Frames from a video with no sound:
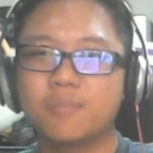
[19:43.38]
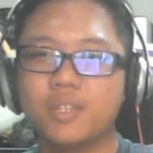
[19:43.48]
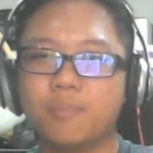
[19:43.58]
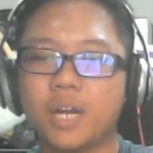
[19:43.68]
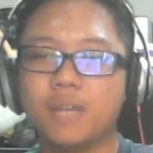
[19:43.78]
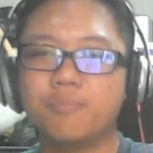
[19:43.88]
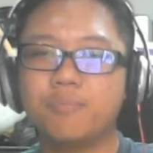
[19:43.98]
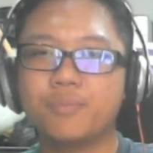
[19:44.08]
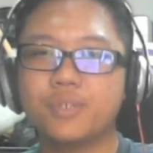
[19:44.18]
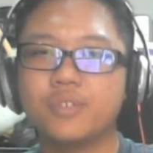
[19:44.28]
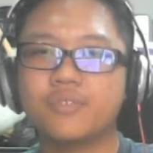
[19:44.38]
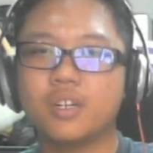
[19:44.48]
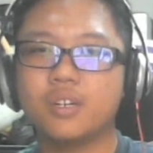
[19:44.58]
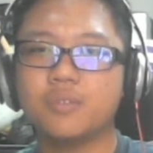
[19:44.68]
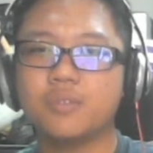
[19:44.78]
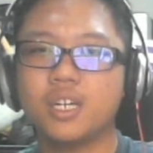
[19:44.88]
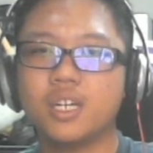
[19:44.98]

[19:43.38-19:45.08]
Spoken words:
the Pied Piper from